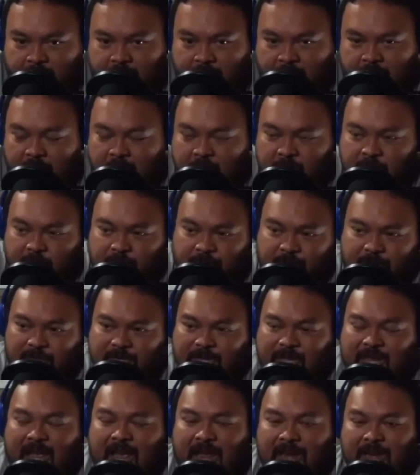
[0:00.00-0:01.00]
it to
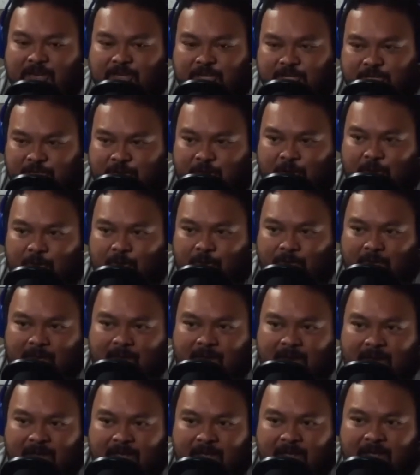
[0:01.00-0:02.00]
to kind of show
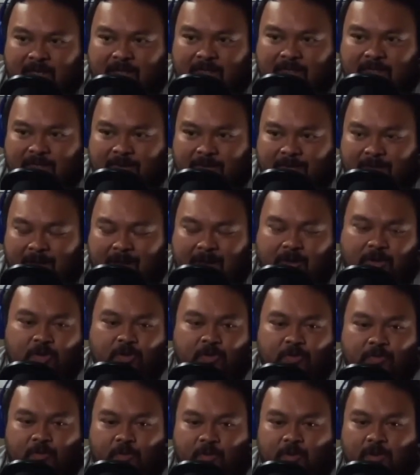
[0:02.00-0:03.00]
that the
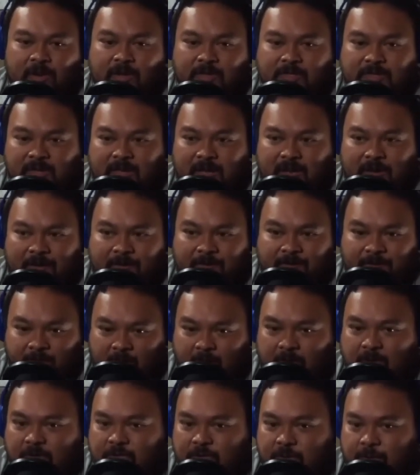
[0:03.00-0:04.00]
Vancouver is a
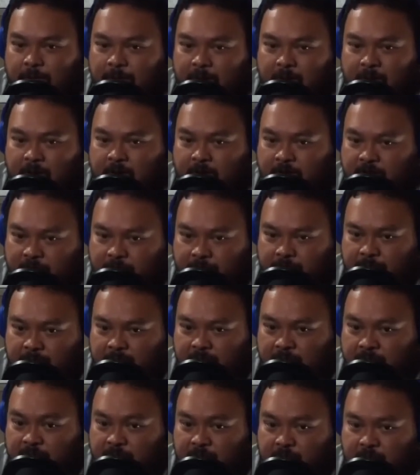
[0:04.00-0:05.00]
far superior ship
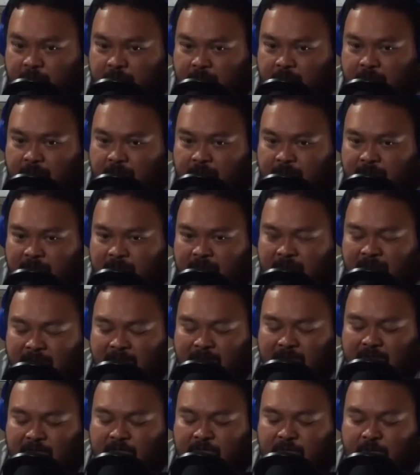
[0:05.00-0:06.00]
than the Cerritos,
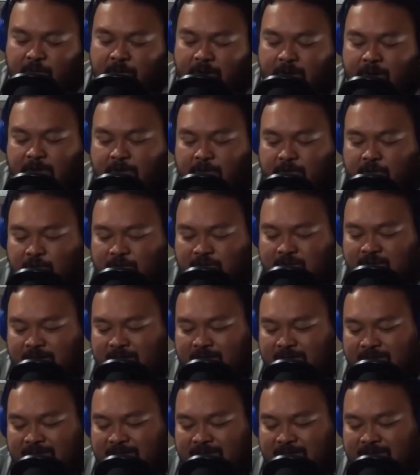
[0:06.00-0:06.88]
and the Cerritos looks like this